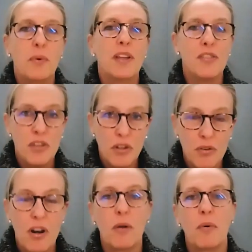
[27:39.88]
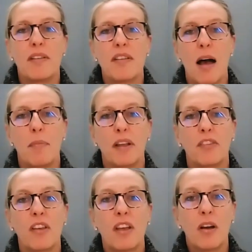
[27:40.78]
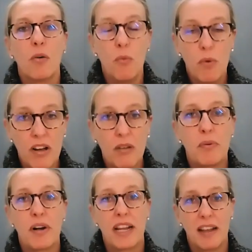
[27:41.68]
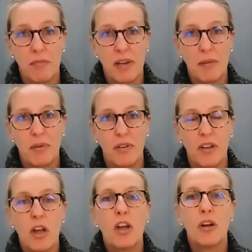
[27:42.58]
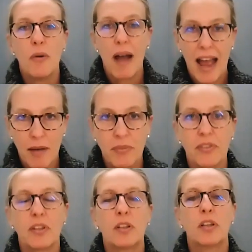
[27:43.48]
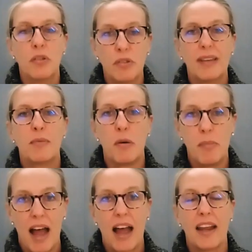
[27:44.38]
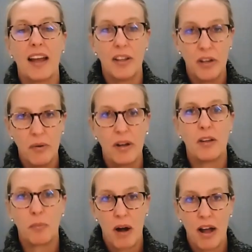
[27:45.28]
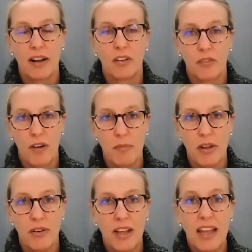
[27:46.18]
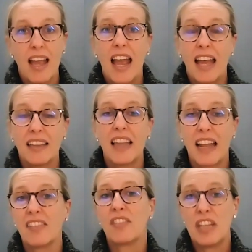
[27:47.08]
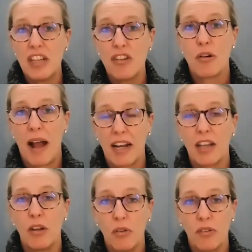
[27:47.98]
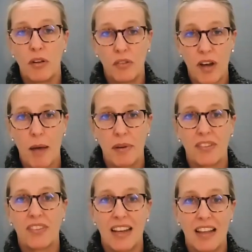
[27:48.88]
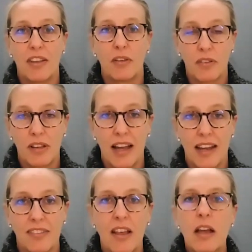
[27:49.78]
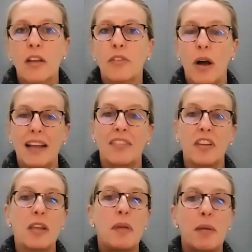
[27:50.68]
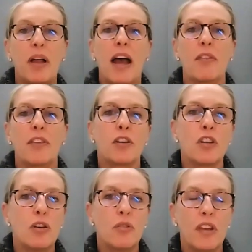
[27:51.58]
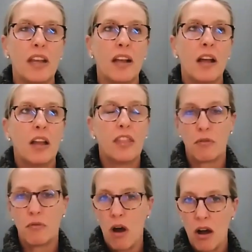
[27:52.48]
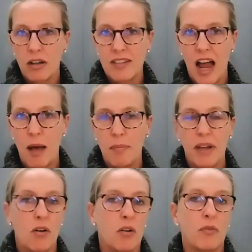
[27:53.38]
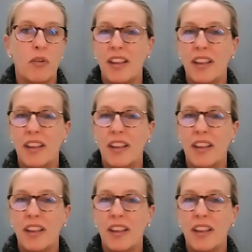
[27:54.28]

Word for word: we do know what topics will bring in people who absolutely will buy annuities products from you. And let us teach you how to use those topics to get those clients. So I see people out there using the wrong topic, or